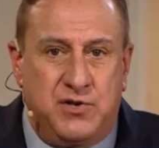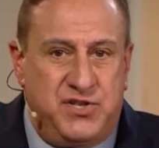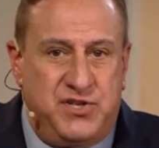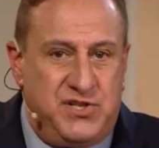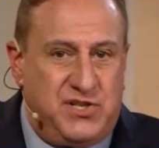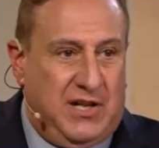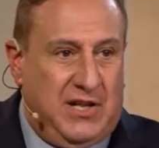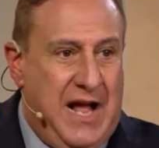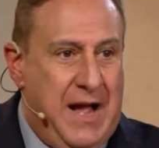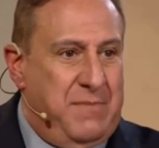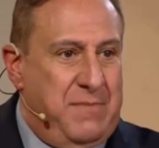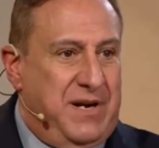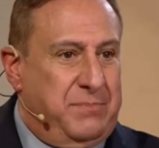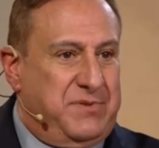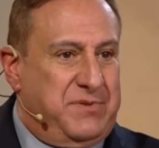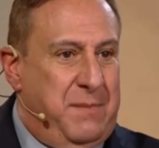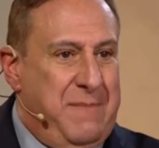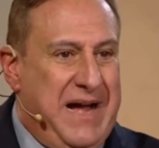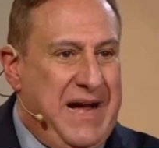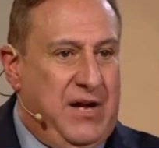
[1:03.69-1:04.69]
She's climbing
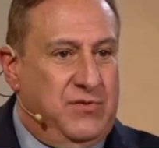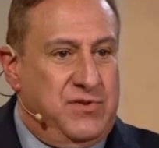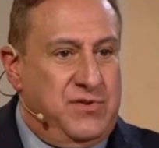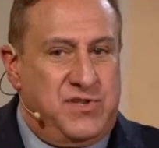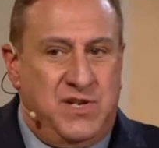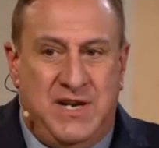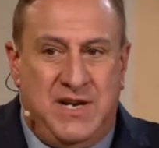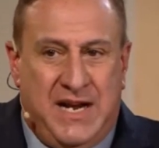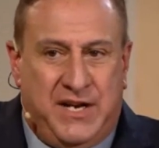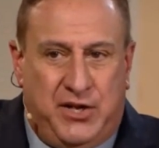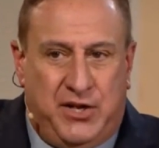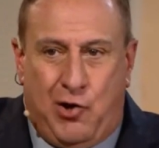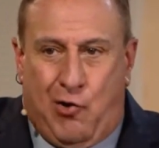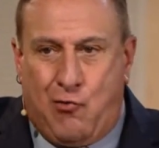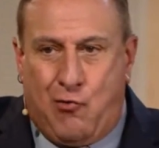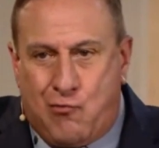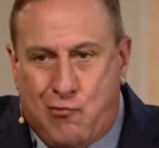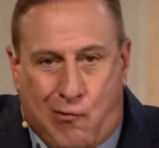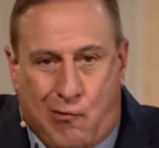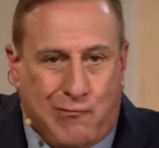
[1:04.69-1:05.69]
up the mountains, and I could,
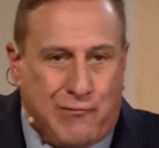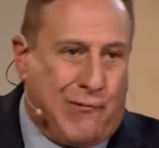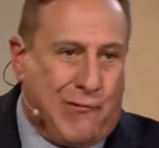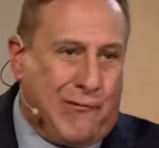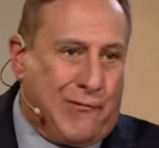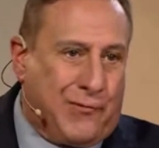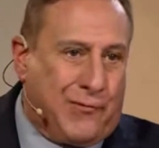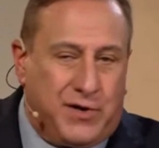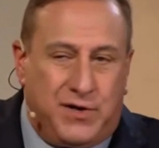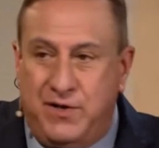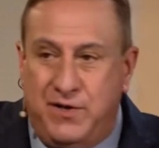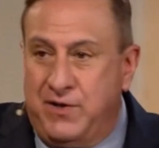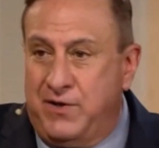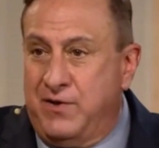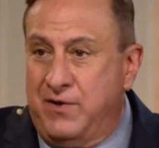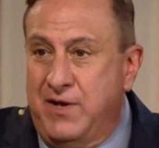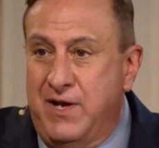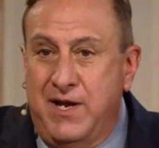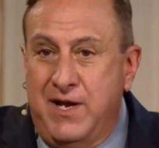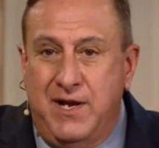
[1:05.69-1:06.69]
you
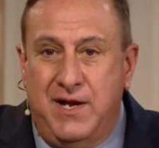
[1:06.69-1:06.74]
know.